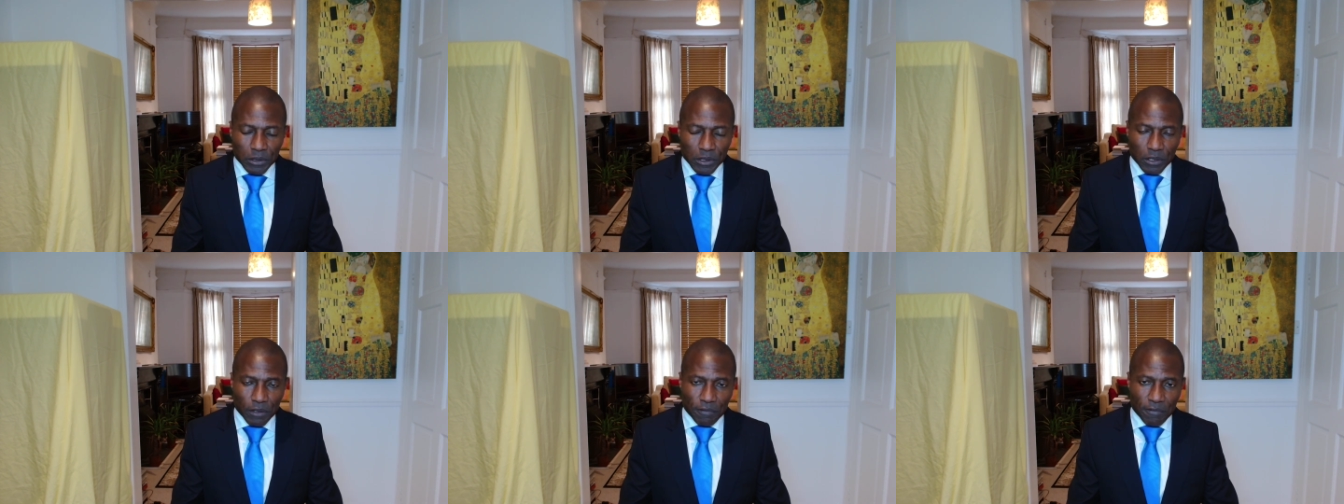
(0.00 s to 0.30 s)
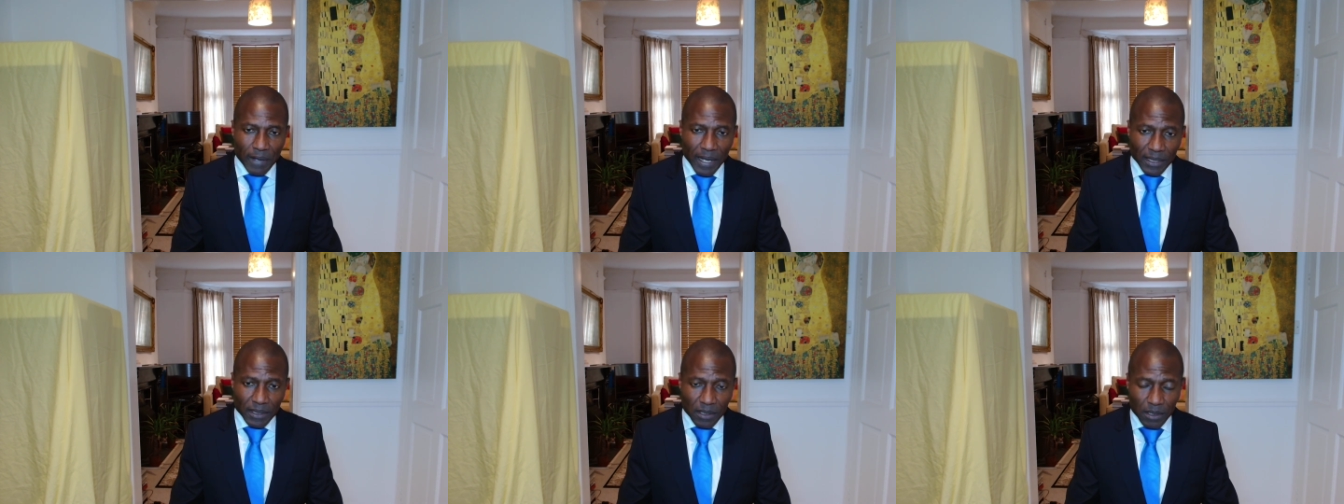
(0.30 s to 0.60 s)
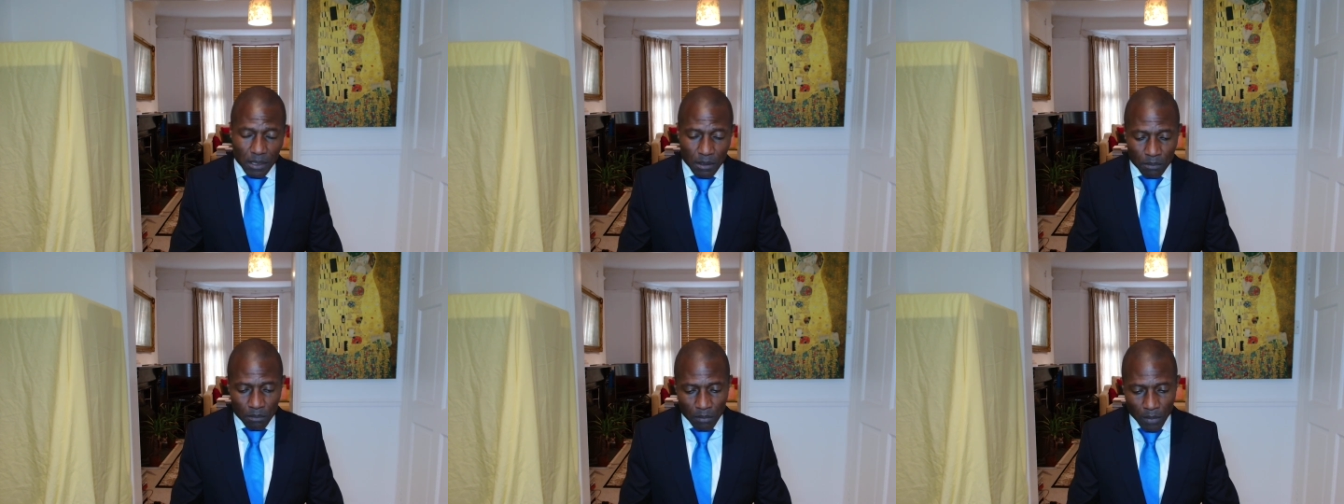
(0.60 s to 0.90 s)
to factor
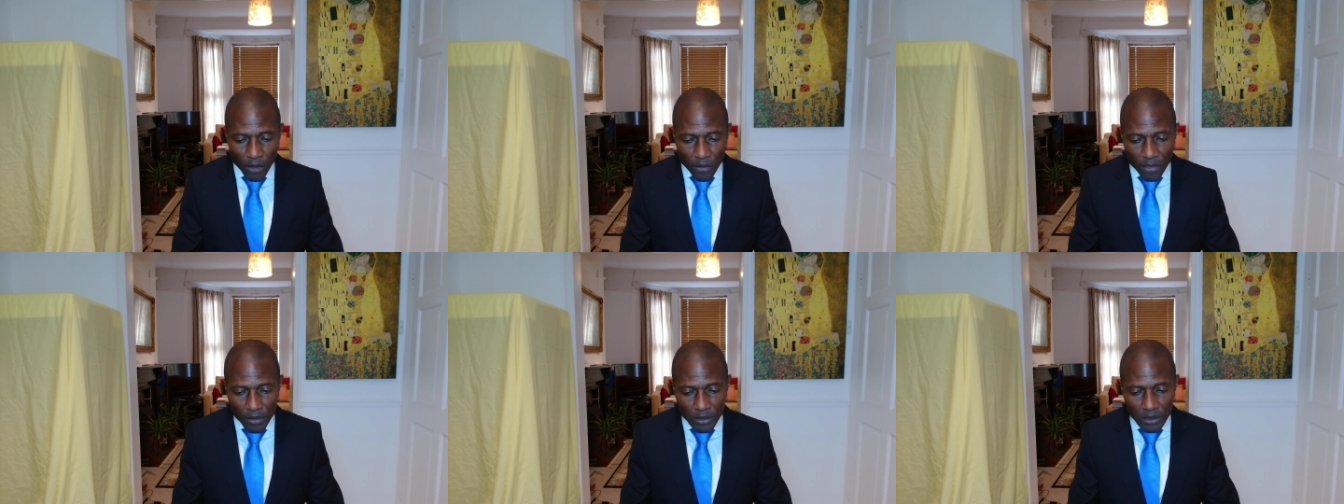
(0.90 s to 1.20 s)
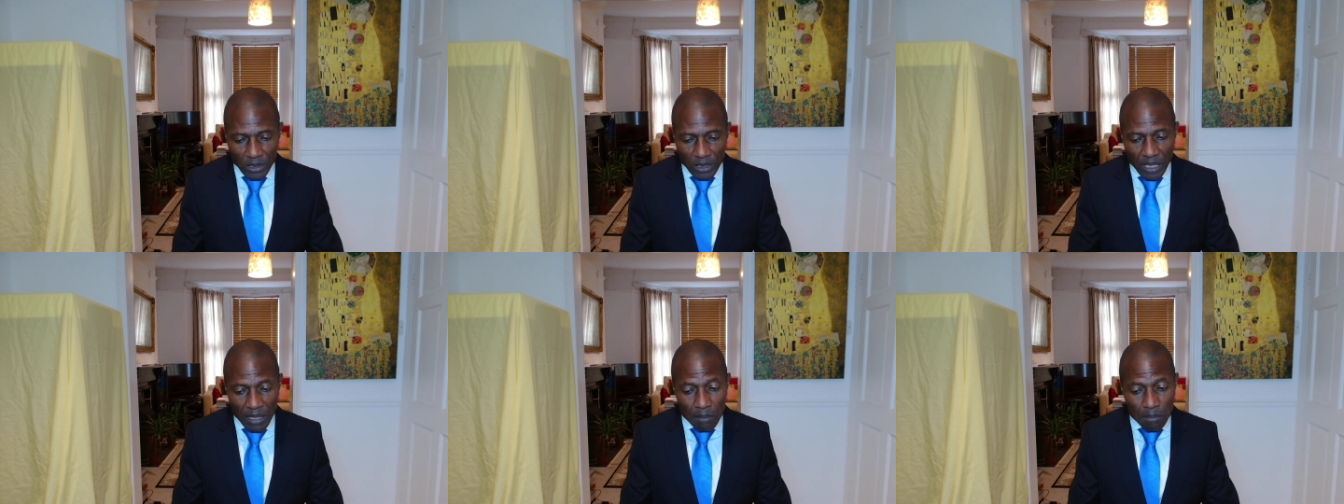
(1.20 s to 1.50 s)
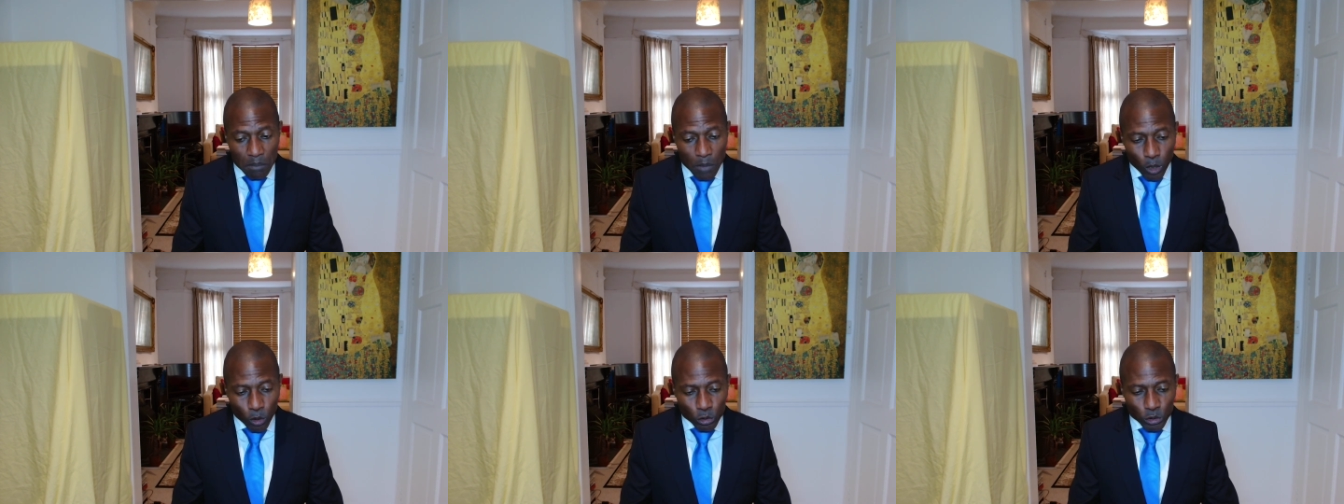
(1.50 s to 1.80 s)
the mother's
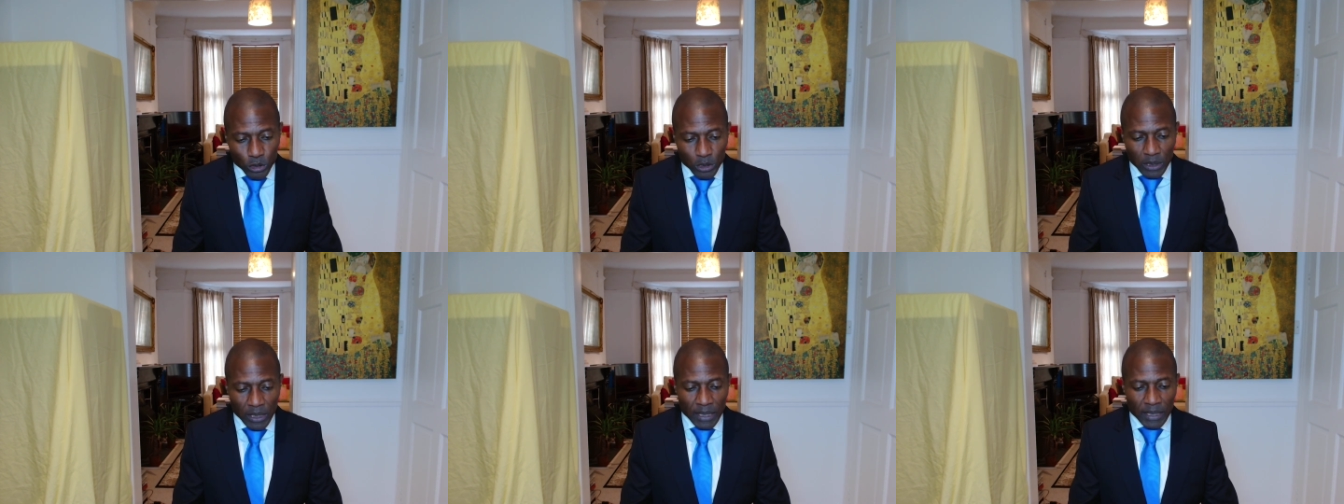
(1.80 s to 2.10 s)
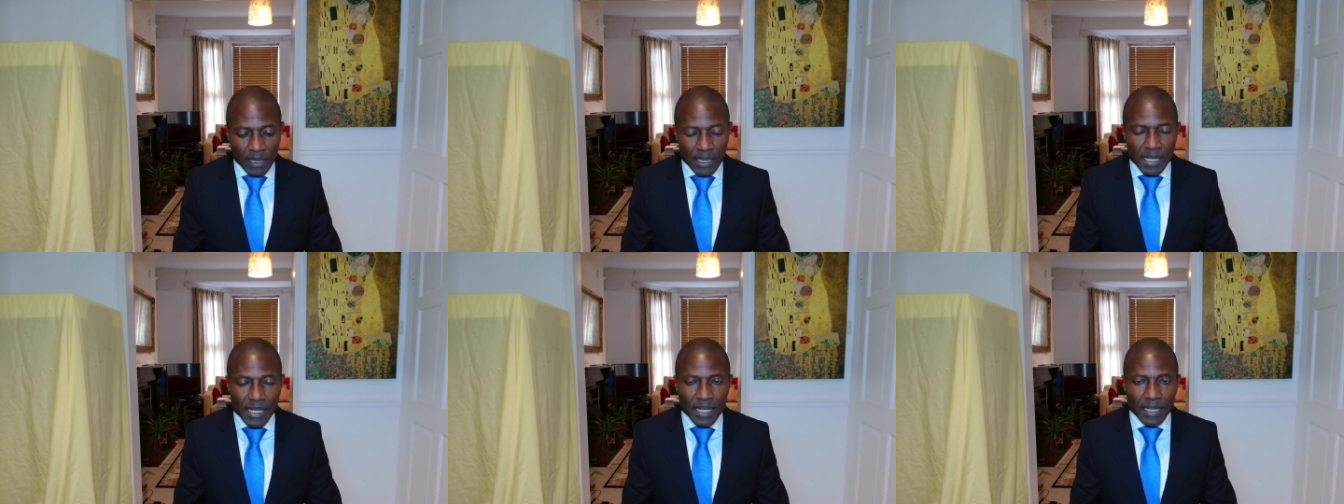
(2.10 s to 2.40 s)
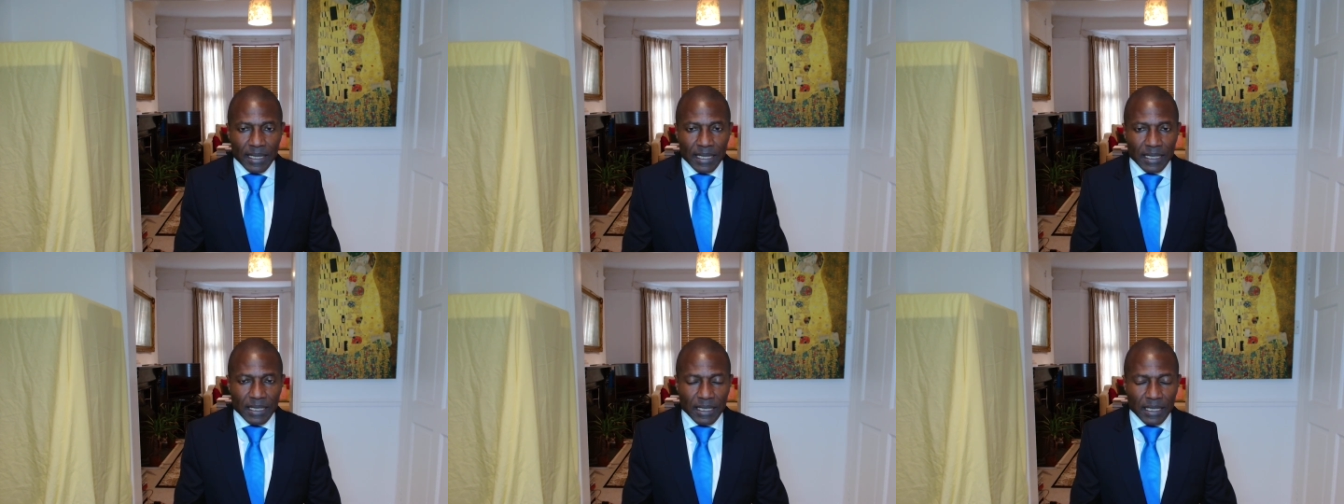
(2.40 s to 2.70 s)
emotion into their
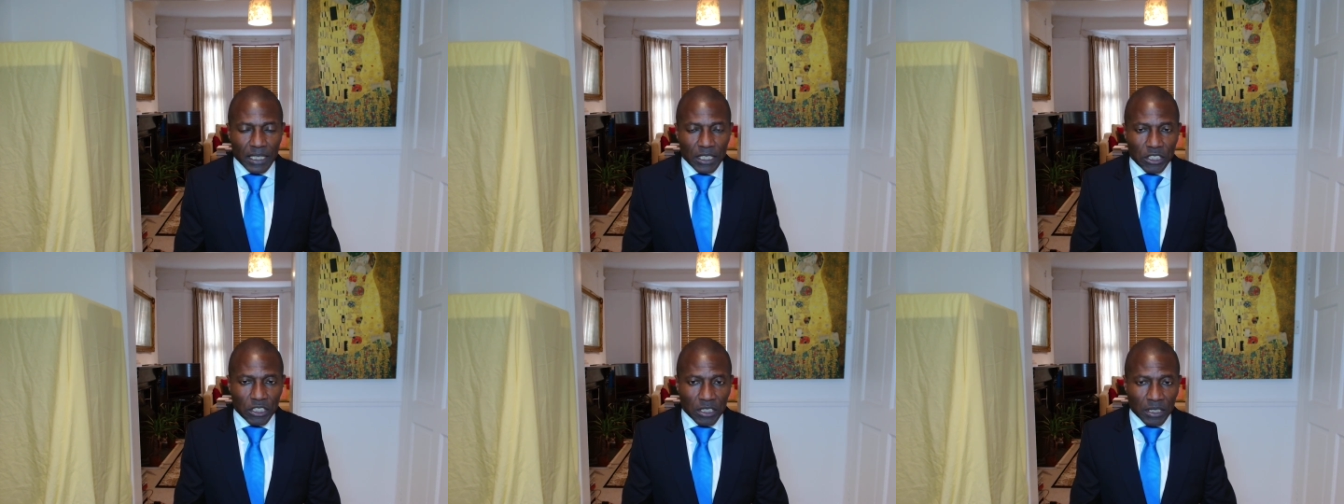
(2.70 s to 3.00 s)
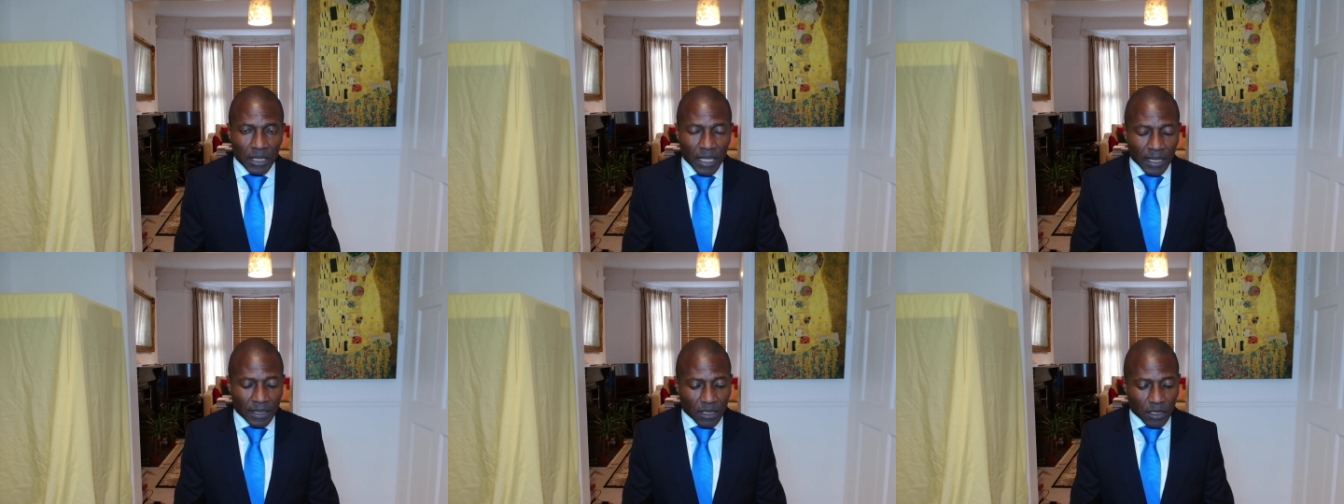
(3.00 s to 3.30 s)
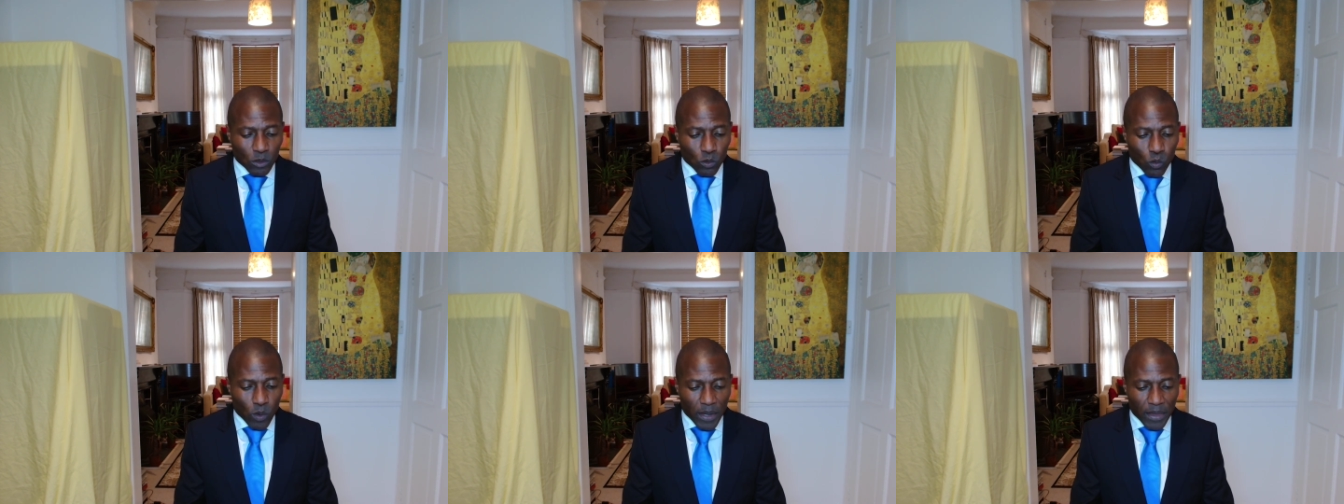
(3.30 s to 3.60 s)
decision as to
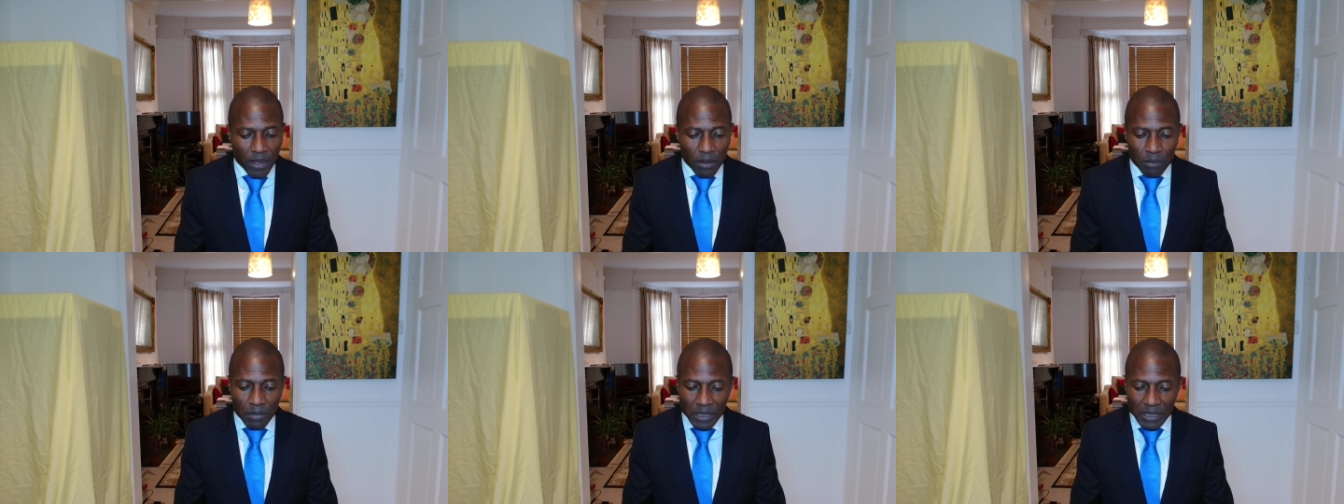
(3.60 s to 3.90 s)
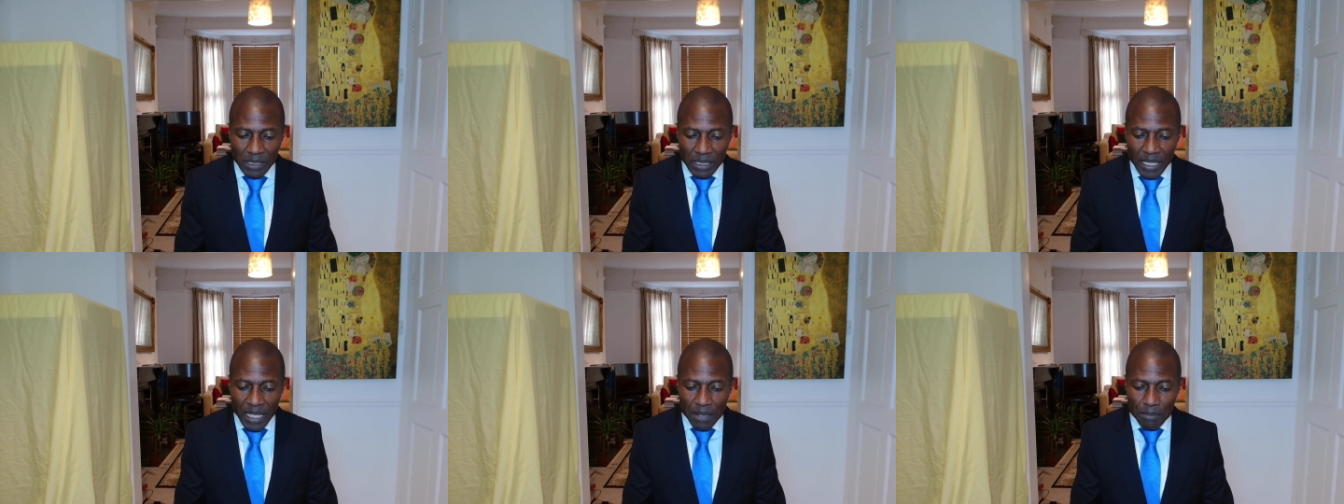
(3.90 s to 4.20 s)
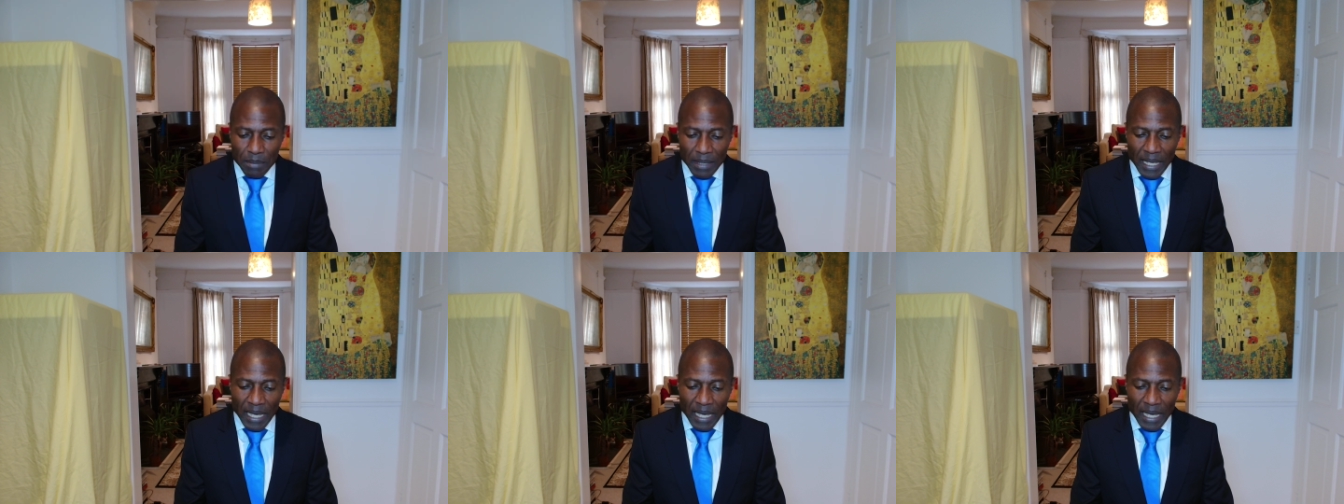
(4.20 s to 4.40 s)
whether Miss Letby